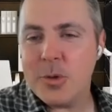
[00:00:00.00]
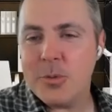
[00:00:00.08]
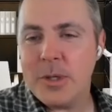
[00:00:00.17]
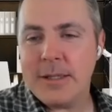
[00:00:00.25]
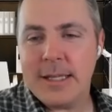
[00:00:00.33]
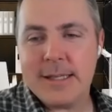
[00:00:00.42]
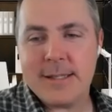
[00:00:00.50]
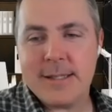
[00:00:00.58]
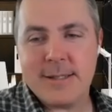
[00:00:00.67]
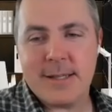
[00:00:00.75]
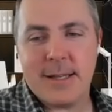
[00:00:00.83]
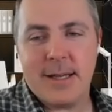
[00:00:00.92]
what
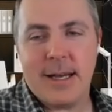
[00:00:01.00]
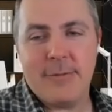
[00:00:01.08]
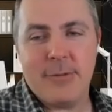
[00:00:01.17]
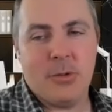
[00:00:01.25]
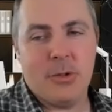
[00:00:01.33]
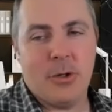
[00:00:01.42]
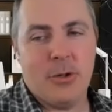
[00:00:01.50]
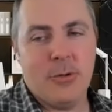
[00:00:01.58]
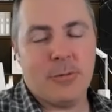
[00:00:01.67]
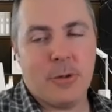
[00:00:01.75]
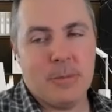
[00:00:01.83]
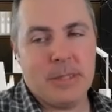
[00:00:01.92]
lessons have you learned
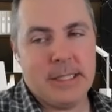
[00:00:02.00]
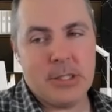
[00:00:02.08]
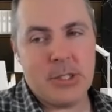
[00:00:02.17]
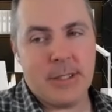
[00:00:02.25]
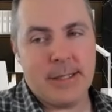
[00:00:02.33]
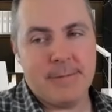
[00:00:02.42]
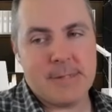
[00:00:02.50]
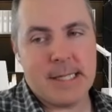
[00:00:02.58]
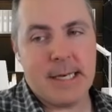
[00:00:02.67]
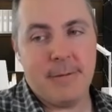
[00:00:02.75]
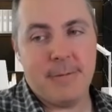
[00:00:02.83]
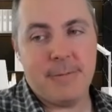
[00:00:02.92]
from initiatives
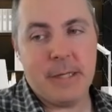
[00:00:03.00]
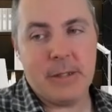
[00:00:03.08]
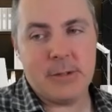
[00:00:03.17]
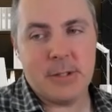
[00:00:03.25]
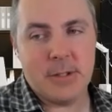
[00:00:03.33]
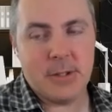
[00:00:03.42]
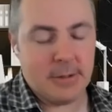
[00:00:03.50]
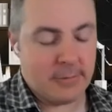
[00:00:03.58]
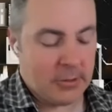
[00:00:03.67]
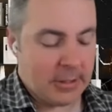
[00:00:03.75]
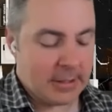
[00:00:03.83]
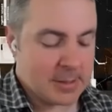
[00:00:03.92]
that have failed to
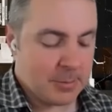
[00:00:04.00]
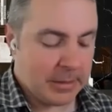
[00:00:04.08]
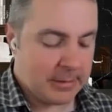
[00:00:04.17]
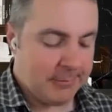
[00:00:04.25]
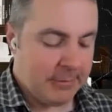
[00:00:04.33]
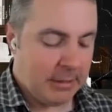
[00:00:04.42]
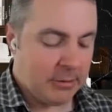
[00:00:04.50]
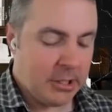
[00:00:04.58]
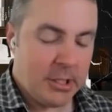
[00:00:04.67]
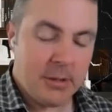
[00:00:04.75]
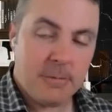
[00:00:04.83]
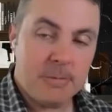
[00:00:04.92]
deliver expected value?